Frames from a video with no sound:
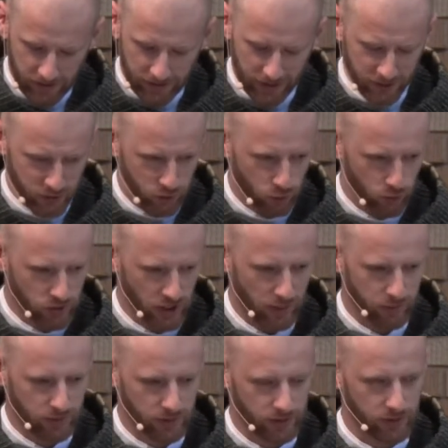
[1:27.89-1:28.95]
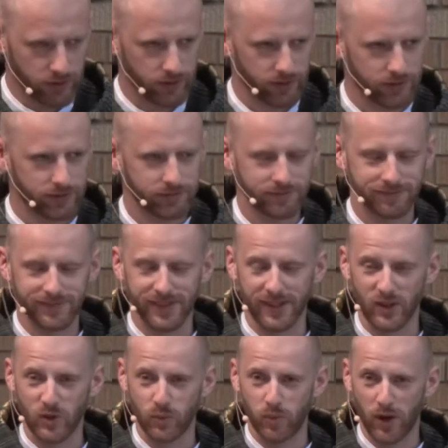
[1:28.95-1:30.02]
Let's do some
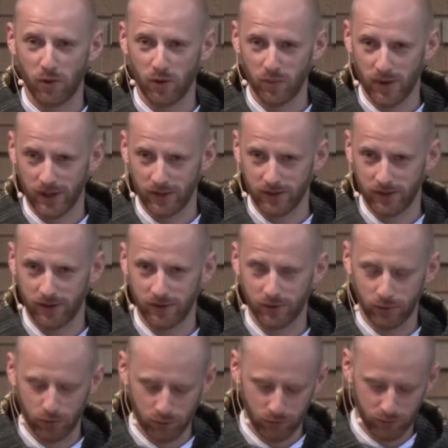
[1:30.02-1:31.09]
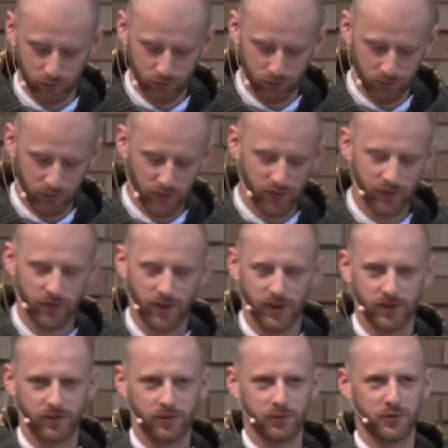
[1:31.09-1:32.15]
experiment to
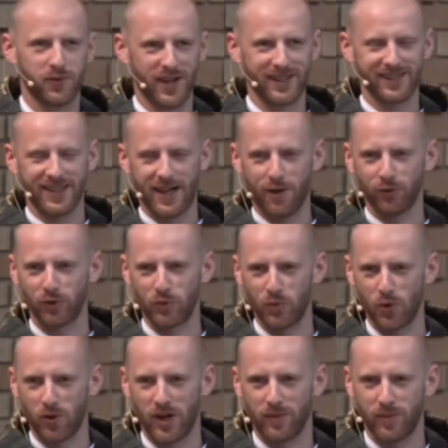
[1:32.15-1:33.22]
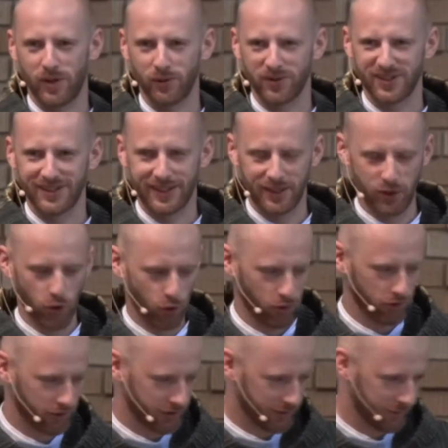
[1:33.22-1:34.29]
find out more about the
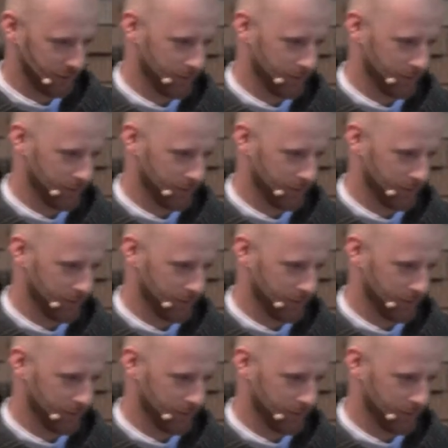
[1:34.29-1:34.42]
yoke.